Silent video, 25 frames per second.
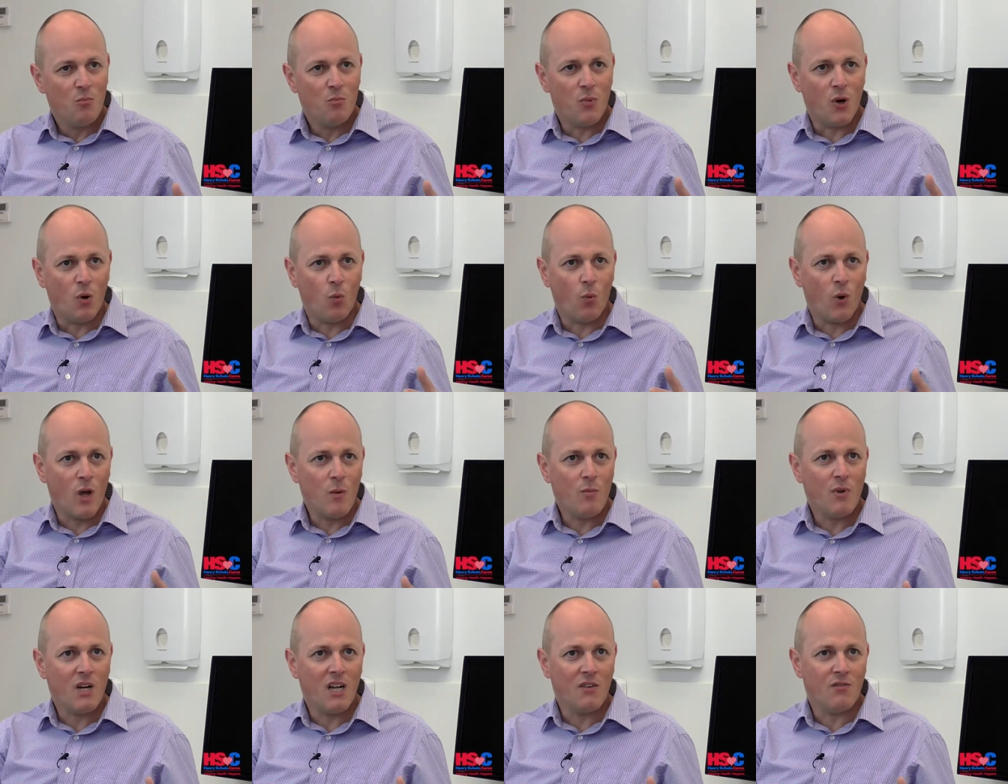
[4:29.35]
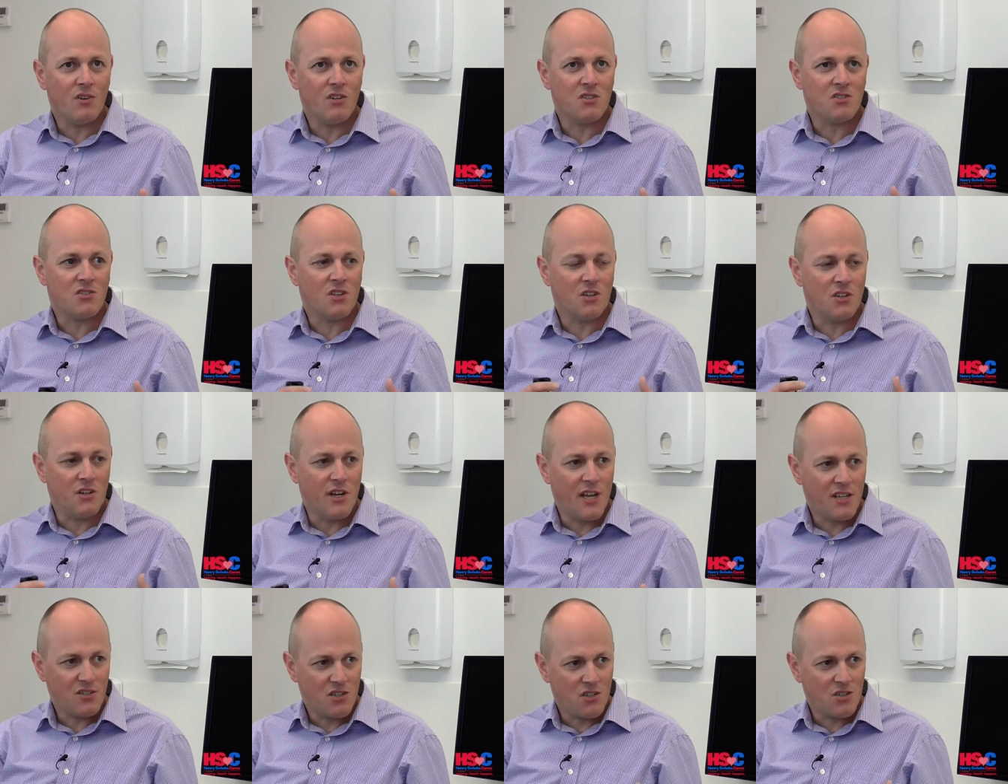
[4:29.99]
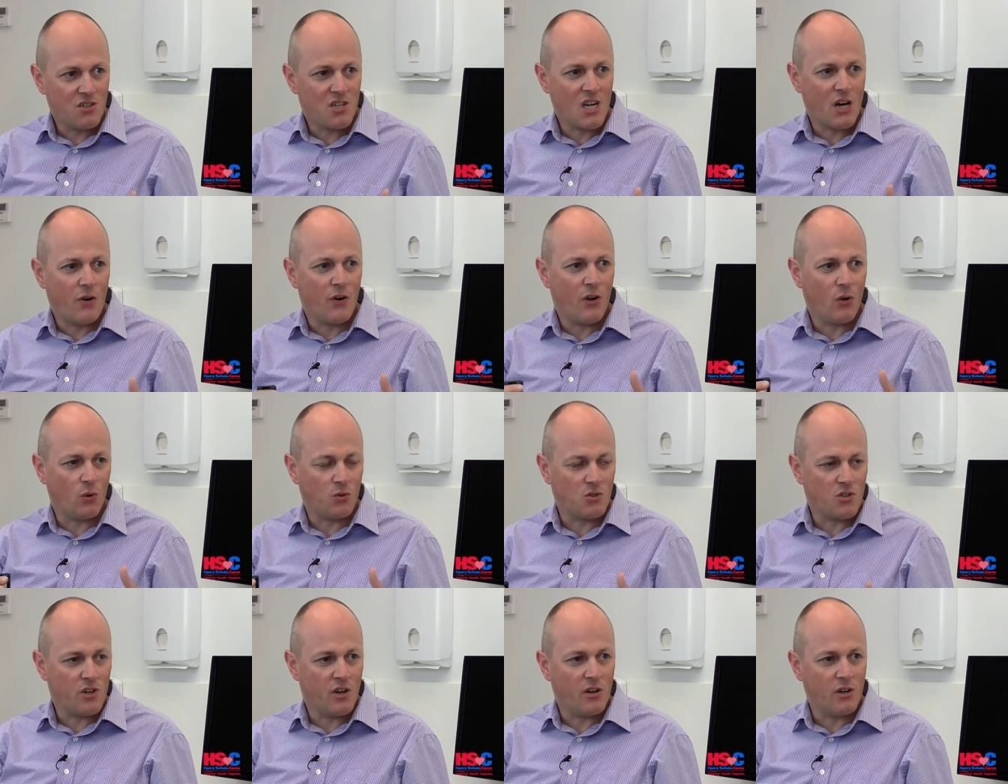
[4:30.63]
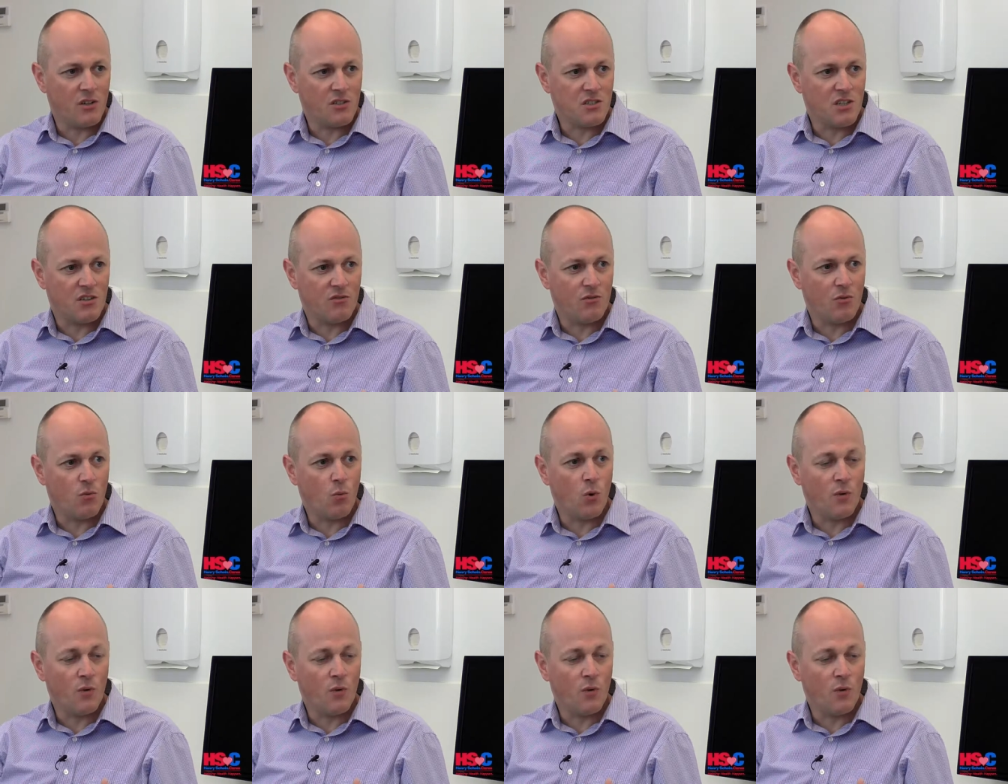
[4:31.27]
but we believe it's the necessary alternative